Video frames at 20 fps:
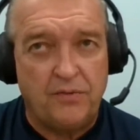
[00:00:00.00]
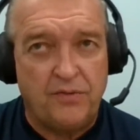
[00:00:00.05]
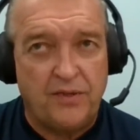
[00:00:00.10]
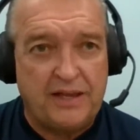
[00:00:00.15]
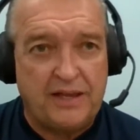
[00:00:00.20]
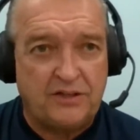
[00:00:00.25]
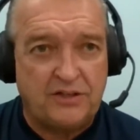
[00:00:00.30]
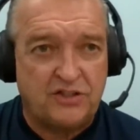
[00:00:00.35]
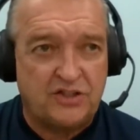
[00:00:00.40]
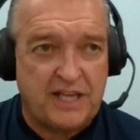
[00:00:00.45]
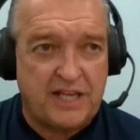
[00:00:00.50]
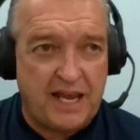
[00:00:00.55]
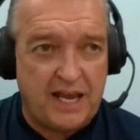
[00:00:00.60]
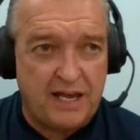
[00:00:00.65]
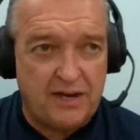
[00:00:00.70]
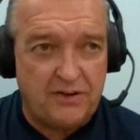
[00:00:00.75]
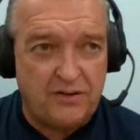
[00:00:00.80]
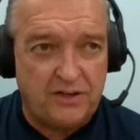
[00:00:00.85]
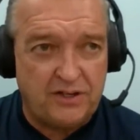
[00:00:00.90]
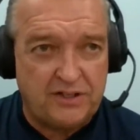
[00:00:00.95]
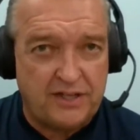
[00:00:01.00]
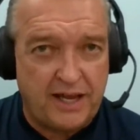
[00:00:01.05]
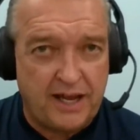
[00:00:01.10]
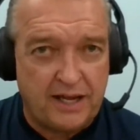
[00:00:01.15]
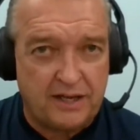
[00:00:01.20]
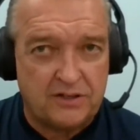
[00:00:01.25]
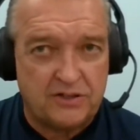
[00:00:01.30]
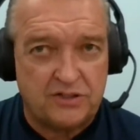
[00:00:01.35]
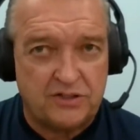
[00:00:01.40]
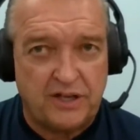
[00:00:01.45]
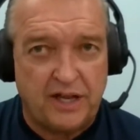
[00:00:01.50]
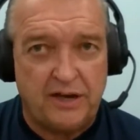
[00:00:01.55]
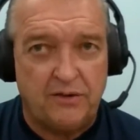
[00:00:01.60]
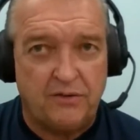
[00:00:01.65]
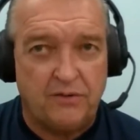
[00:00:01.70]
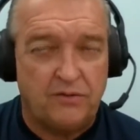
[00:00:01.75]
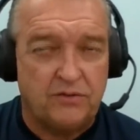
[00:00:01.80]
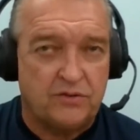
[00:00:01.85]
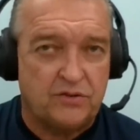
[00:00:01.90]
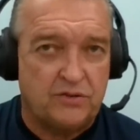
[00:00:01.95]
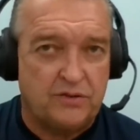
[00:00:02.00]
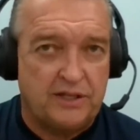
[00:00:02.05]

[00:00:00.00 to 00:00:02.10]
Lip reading: They scan the text, and